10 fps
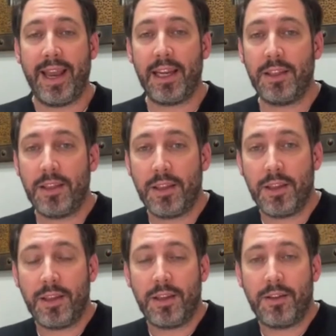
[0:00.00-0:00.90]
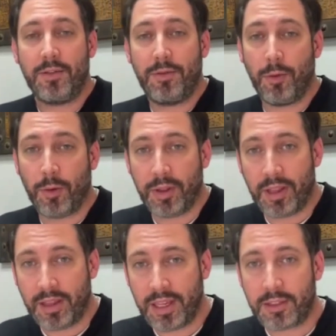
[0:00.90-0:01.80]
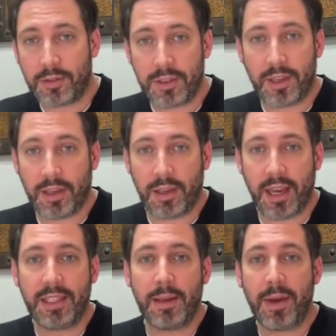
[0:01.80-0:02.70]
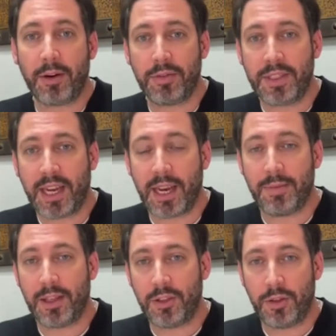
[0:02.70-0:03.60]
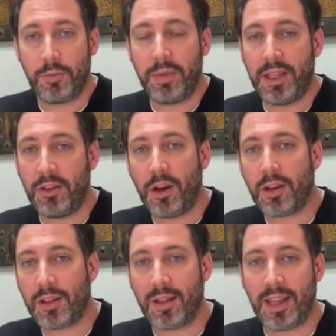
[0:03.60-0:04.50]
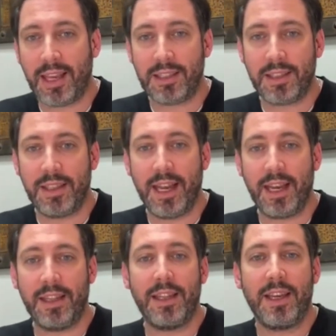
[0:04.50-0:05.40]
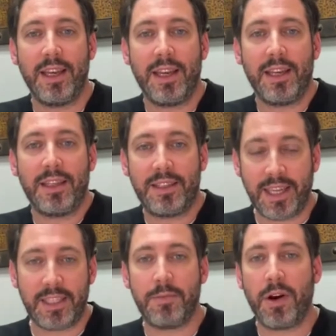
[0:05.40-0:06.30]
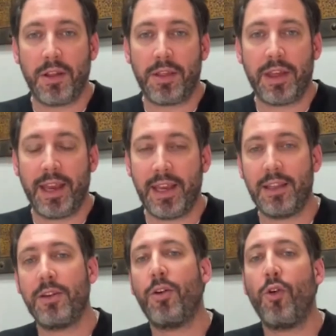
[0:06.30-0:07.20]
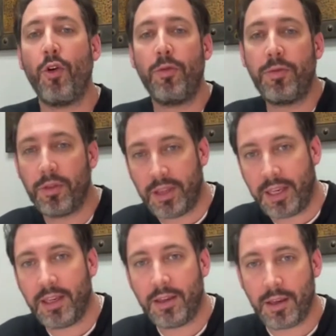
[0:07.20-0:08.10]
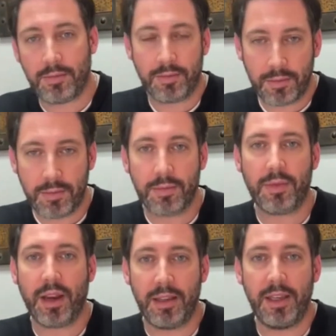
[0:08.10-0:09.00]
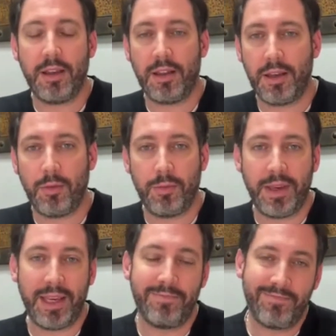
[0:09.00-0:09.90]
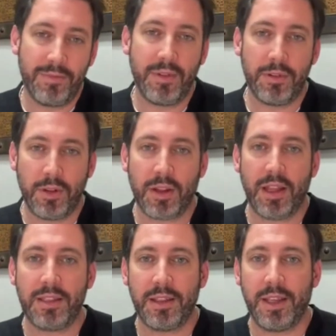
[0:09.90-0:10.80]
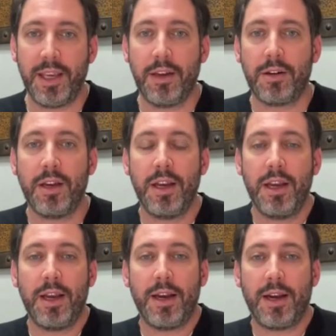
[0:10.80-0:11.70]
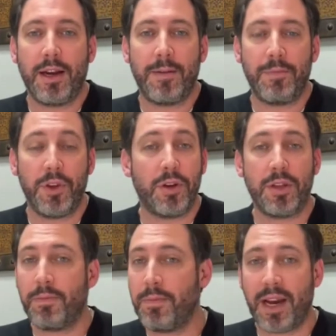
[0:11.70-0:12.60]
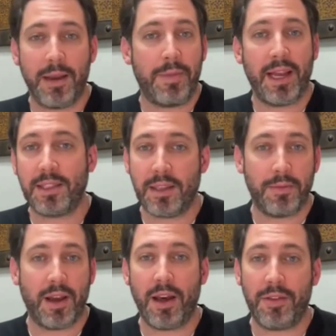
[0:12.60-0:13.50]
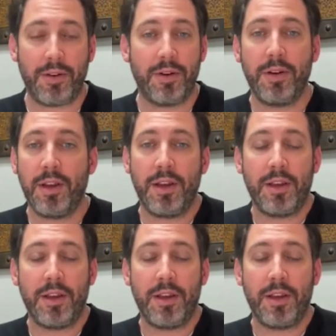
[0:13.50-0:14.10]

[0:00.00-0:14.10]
and for an extra X amount of time that should be not less than 6 months, and hopefully, ideally, will be not less than a year, you're going to bypass some other